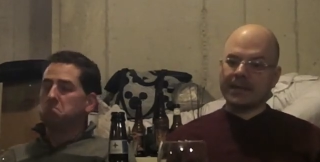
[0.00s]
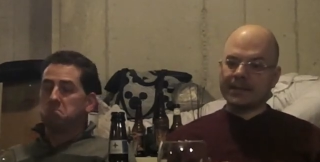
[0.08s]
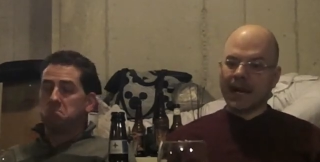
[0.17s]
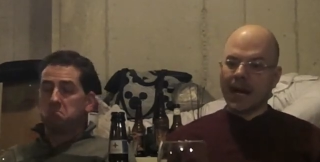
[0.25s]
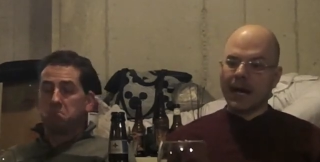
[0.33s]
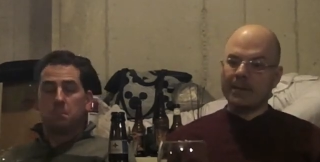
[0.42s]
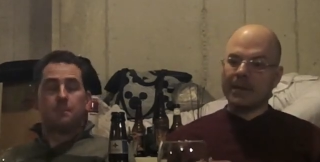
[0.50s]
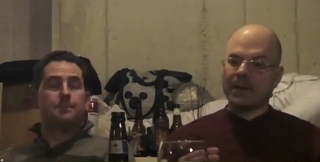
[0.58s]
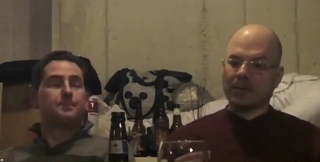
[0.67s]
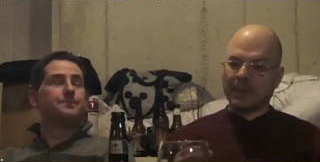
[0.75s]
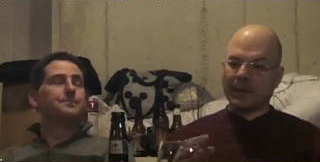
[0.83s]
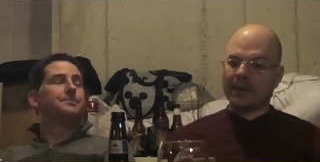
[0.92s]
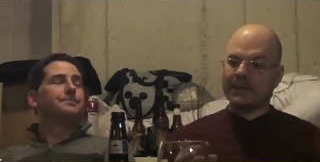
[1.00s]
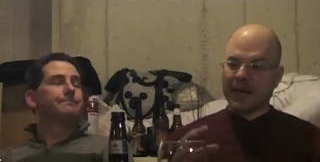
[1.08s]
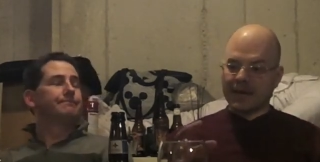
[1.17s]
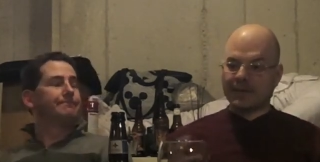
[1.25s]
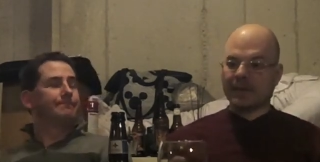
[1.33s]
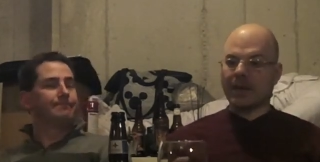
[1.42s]
Speaker 1: in time it'll be
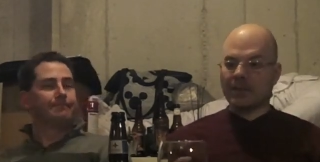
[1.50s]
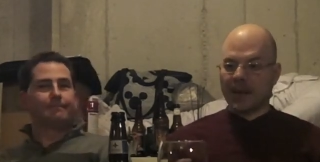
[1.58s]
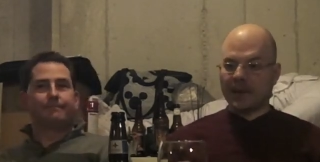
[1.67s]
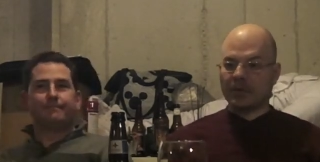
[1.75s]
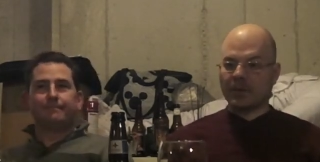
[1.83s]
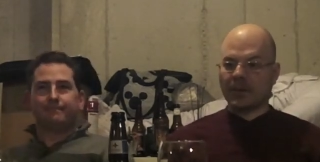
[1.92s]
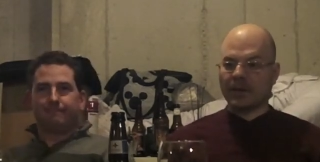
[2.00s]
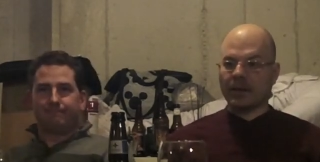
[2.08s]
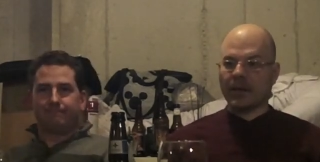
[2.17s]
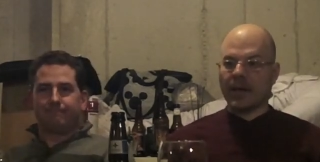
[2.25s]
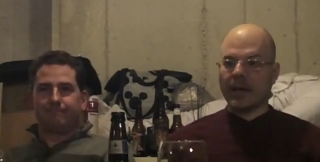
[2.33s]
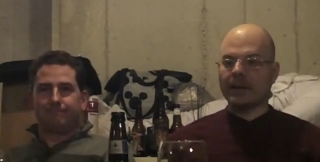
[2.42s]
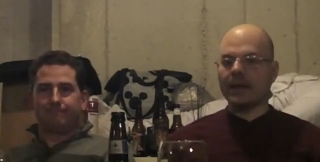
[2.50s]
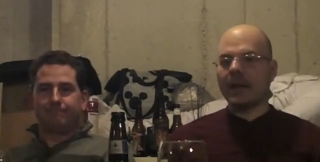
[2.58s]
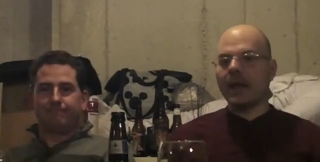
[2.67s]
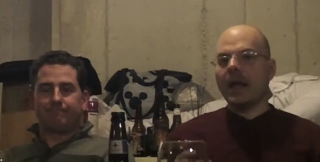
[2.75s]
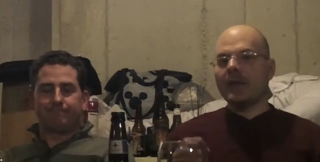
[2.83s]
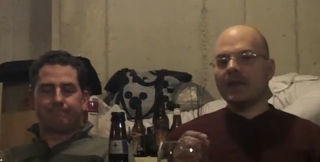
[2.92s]
definitely a better beer, and
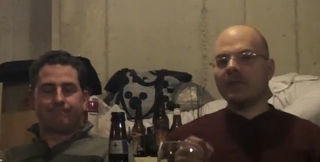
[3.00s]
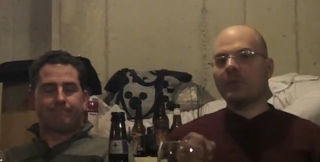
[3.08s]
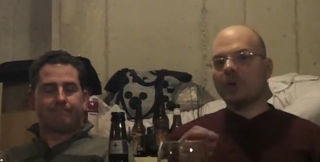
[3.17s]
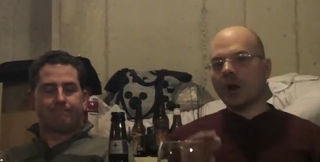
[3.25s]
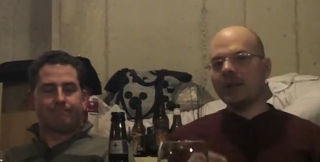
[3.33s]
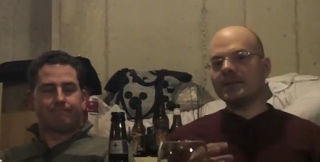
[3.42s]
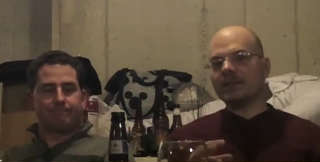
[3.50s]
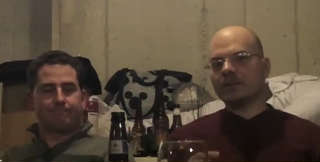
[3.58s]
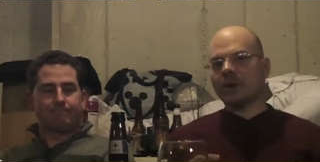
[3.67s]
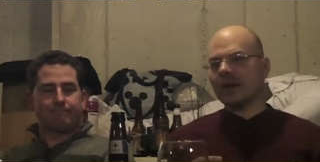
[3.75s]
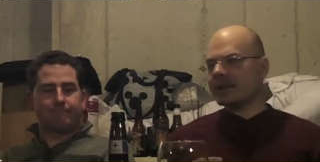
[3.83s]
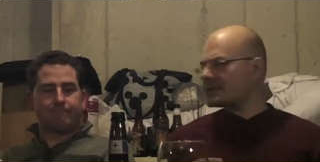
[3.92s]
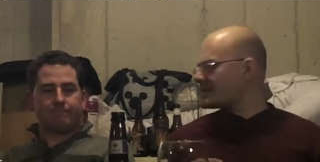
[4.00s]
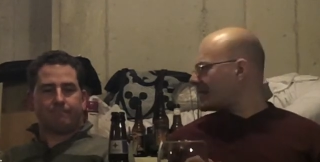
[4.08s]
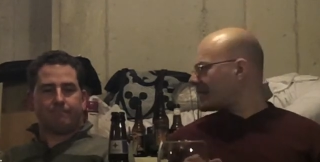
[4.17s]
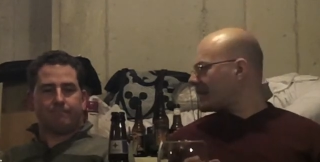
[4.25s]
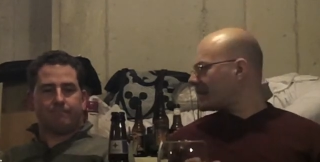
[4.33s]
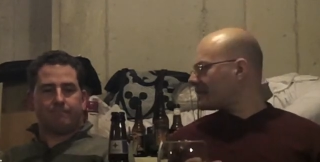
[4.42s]
they've priced it right because it's
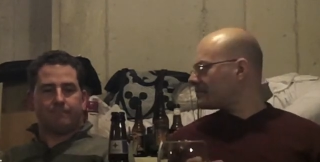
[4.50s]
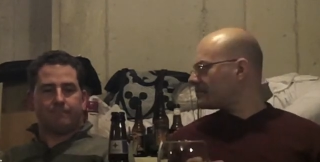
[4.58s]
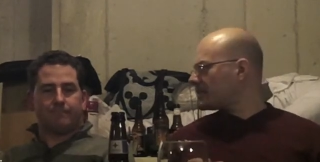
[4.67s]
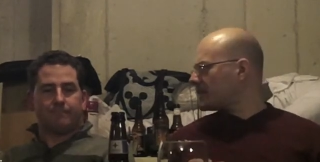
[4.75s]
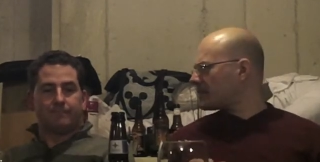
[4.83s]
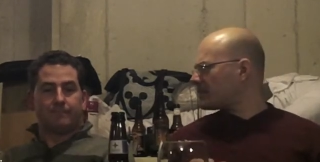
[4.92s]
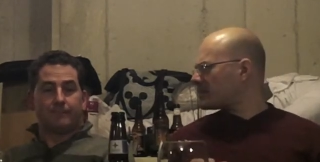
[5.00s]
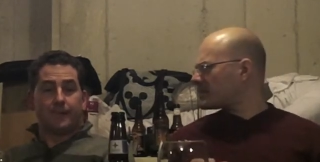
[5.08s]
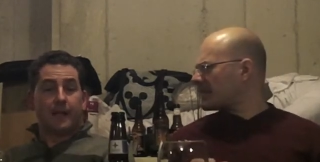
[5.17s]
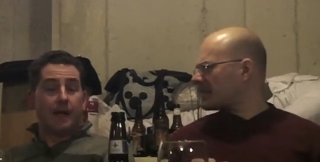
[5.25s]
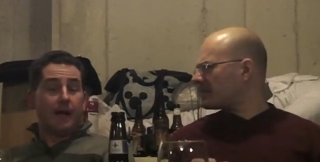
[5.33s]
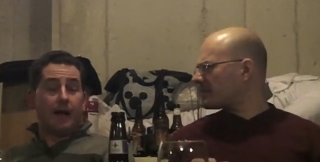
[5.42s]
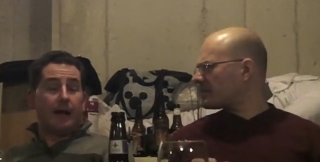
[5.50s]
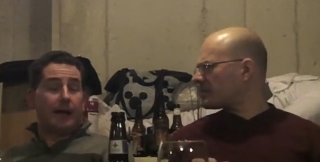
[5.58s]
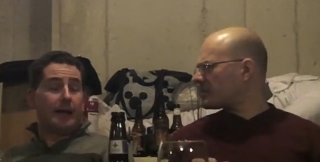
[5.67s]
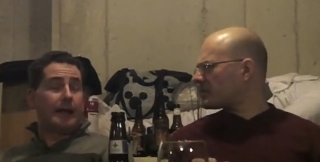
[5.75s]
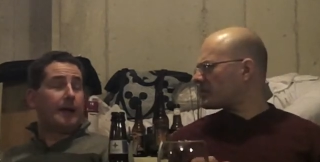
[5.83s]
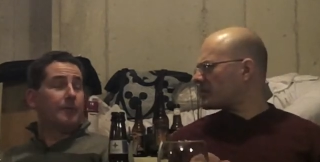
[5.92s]
not that. I don't, it's like
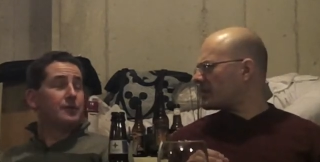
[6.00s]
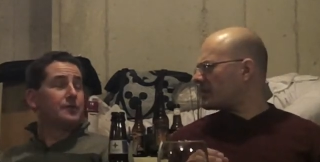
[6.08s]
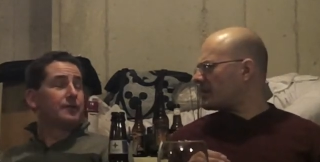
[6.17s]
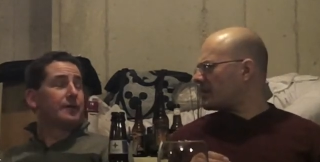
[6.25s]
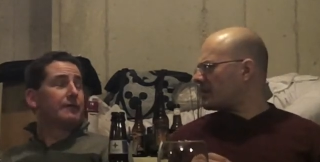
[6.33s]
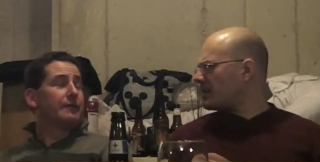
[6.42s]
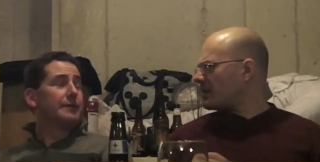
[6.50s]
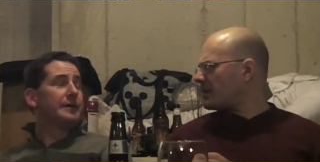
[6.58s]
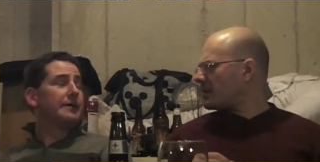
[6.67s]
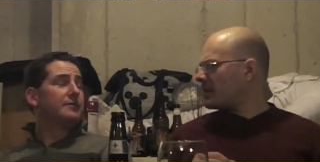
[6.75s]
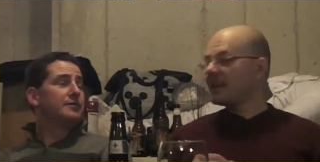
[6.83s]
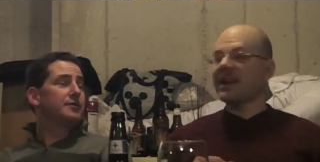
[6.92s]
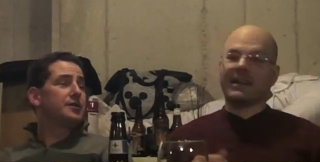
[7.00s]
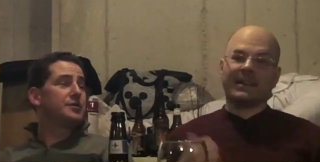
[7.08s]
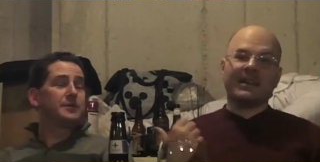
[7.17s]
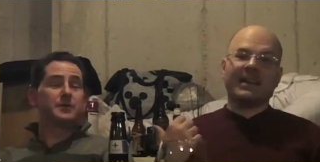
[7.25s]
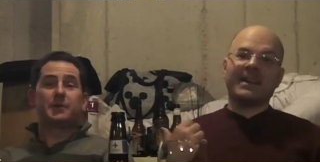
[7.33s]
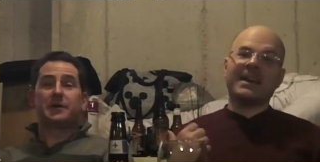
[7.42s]
Speaker 2: Yeah, it was free for me. It was yeah,
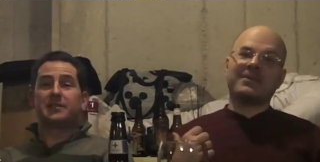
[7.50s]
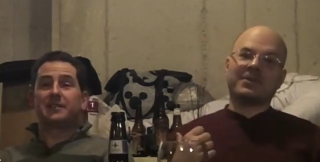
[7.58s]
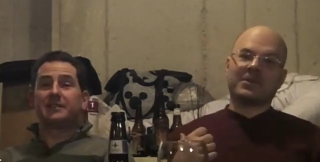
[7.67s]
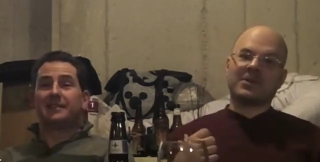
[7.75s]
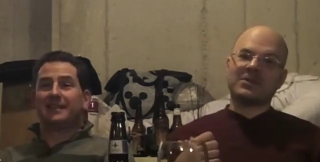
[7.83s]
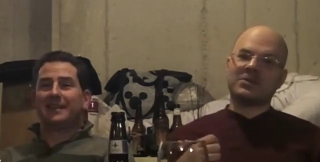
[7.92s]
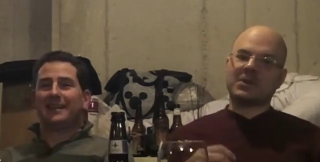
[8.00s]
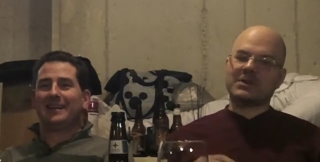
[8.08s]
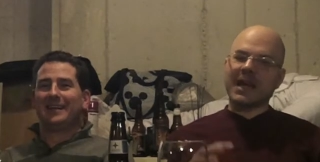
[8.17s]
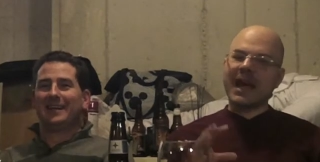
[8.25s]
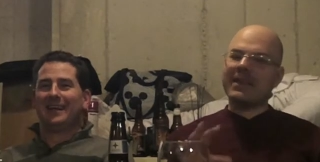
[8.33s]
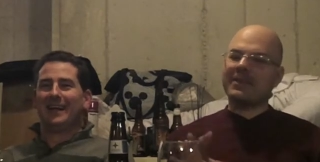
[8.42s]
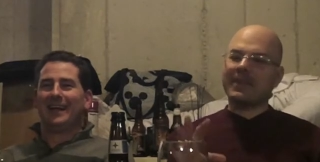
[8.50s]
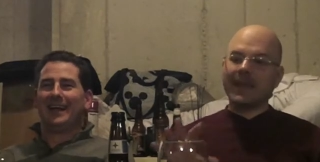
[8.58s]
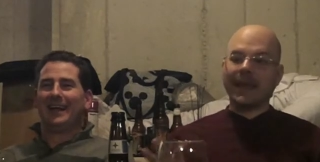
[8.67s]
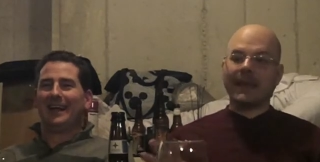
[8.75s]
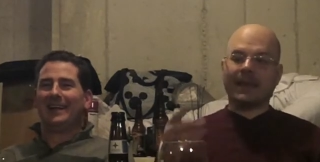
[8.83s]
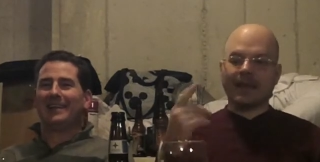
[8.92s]
Christmas. he
Speaker 1: got it for Christmas present. I
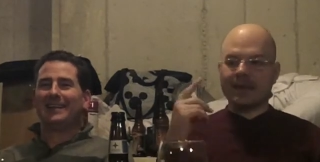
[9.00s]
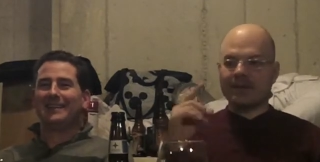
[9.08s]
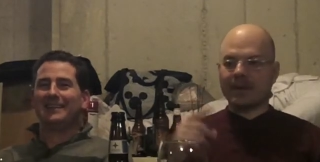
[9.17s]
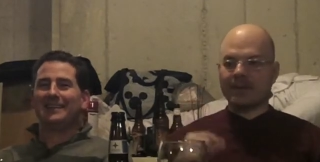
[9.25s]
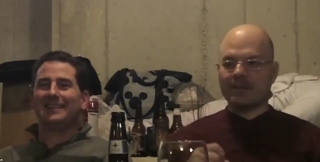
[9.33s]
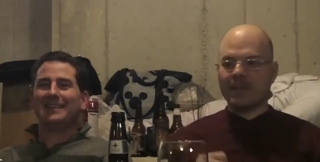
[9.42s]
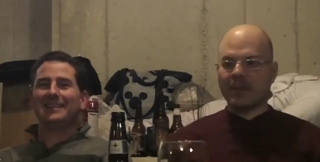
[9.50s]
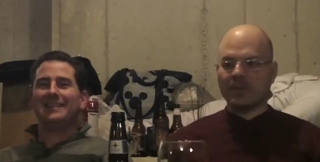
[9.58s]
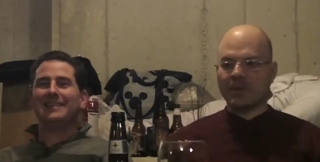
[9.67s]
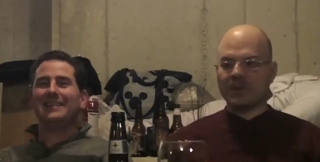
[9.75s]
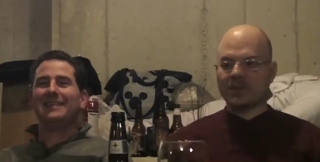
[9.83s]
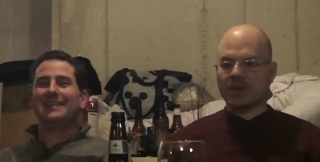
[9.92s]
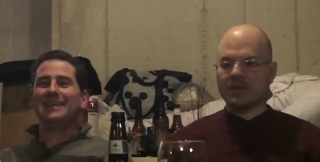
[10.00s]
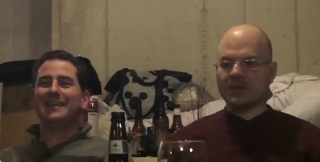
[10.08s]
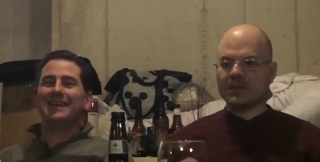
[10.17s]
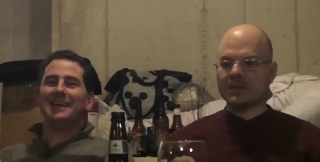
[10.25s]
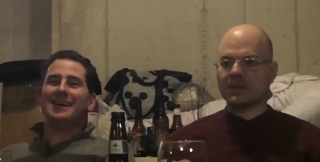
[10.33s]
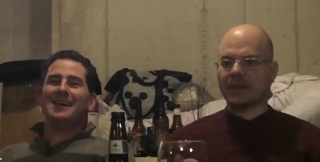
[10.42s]
think if I, if memory serves,
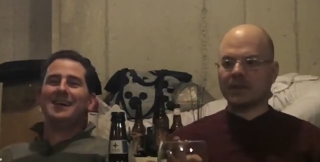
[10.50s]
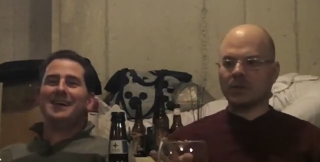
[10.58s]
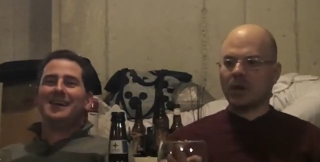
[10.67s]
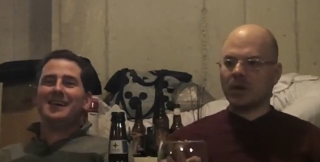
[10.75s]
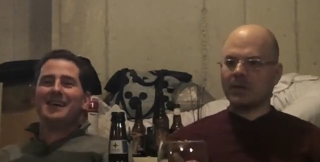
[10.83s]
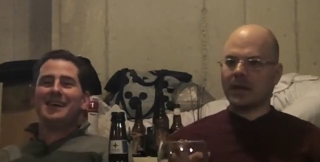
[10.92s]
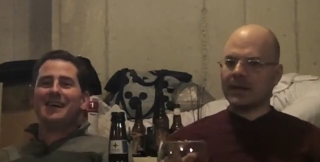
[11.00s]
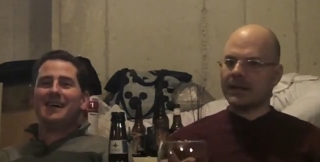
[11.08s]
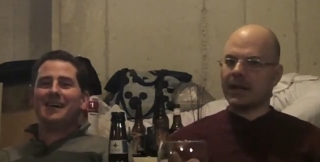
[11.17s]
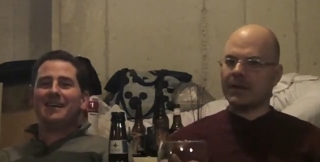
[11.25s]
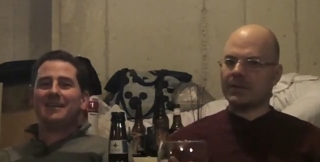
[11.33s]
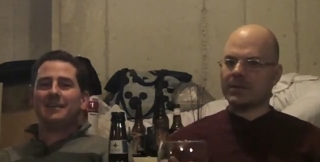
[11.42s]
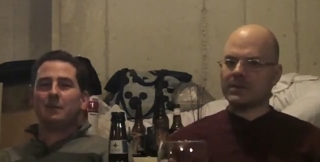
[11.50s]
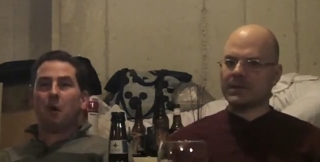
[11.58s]
this is like twelve ninety nine for a